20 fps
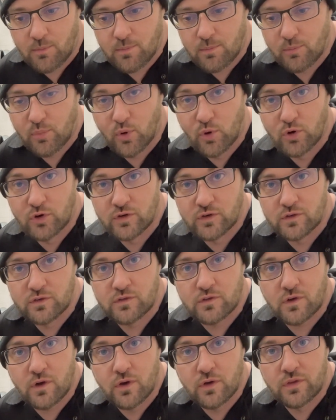
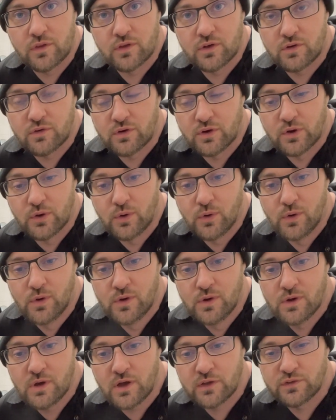borders on the
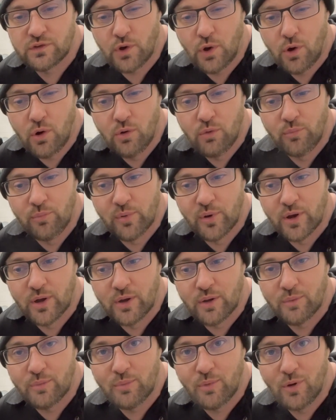grille at all,
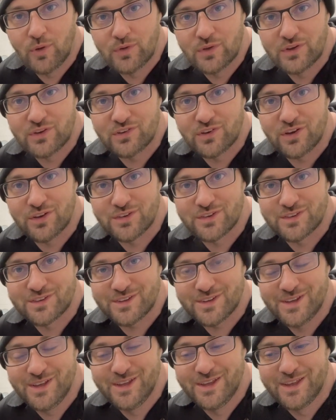but only just.
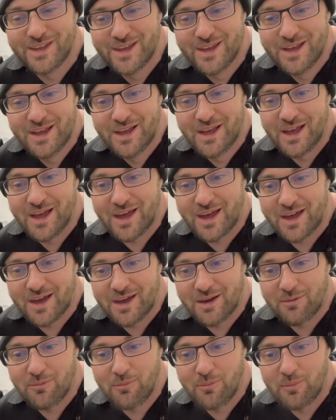
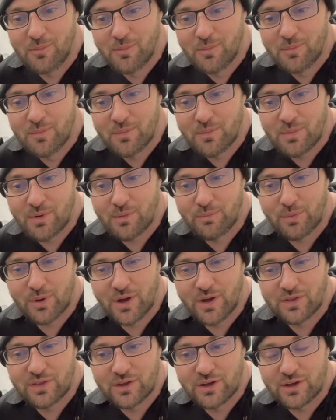But
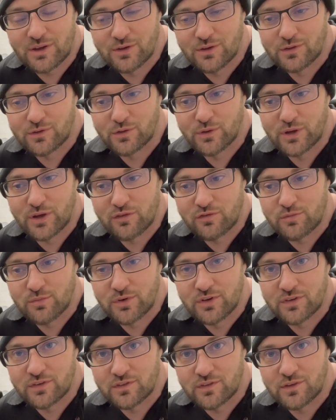I think it looks okay from
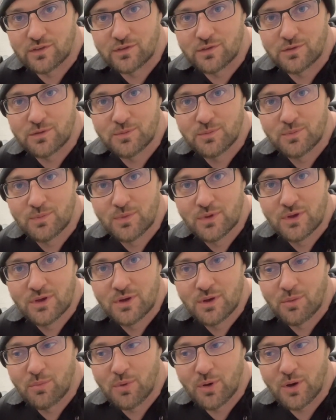a distance,
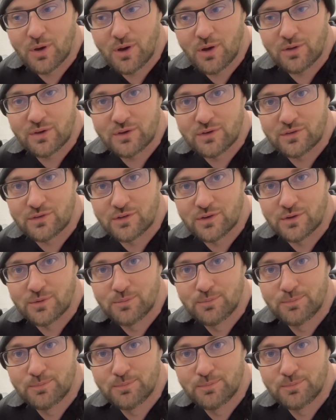but I'll let you see.